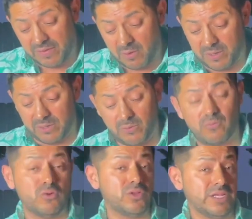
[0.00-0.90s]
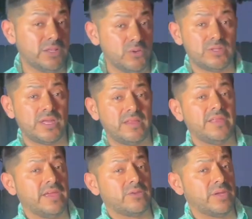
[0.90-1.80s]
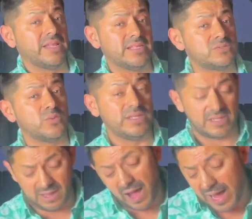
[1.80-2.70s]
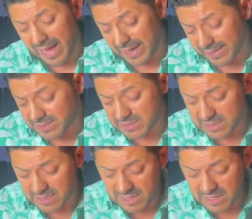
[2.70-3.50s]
that way you will dilute the ingredients with the ice,